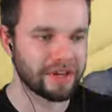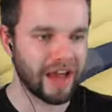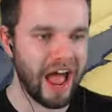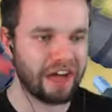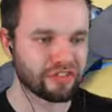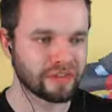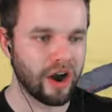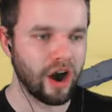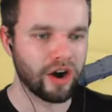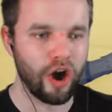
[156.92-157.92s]
half of them
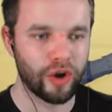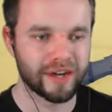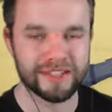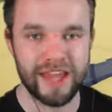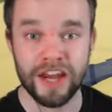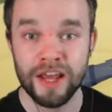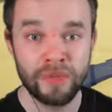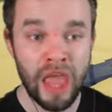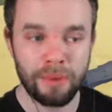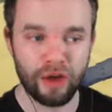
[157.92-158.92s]
are already dead.
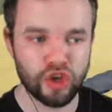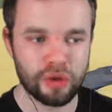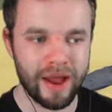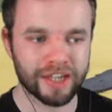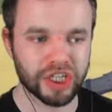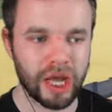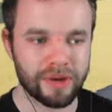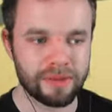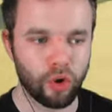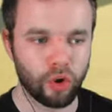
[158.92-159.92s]
But if you imagine how
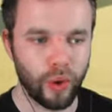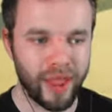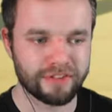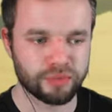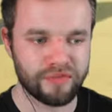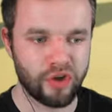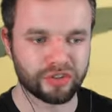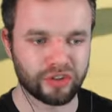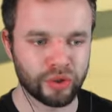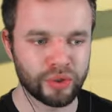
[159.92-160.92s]
many more waves we've
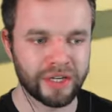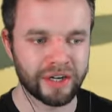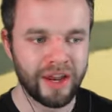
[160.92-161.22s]
got to do here,